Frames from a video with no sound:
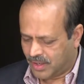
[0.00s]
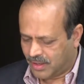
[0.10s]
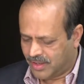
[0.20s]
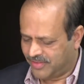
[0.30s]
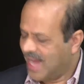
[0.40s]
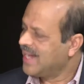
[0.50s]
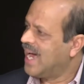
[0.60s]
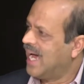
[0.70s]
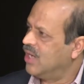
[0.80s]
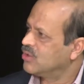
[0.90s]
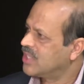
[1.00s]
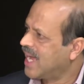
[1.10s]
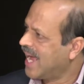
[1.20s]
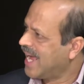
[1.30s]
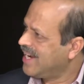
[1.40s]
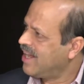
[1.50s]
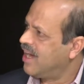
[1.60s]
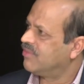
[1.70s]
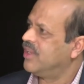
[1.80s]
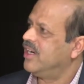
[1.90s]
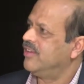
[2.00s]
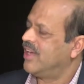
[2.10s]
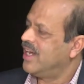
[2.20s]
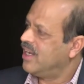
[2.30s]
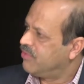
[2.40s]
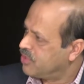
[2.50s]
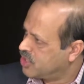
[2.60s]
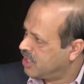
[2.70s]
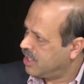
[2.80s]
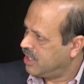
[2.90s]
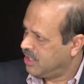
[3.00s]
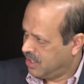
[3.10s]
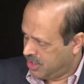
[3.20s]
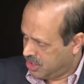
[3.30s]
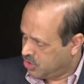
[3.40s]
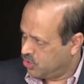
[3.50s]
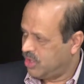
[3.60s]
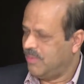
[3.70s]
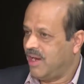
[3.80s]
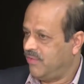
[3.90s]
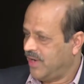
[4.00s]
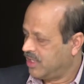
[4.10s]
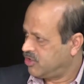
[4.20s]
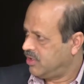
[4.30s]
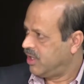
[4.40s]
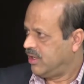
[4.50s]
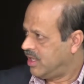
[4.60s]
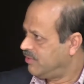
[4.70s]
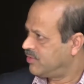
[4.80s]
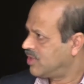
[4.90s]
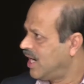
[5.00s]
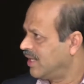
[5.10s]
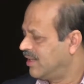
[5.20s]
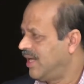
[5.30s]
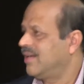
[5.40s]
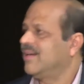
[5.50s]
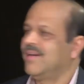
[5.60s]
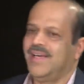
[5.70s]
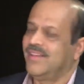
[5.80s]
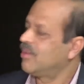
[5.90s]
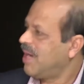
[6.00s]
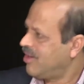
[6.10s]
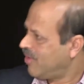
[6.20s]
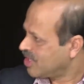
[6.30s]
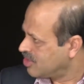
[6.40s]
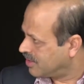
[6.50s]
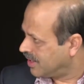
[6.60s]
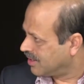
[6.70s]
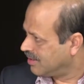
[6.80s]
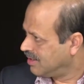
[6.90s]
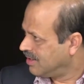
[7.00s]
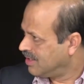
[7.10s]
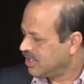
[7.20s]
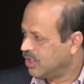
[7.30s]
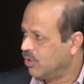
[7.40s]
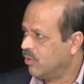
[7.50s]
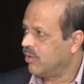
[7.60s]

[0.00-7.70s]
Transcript: design house hand off their design efficiently to their manufacturer. And David's right, that it's a bi-directional thing. That's right.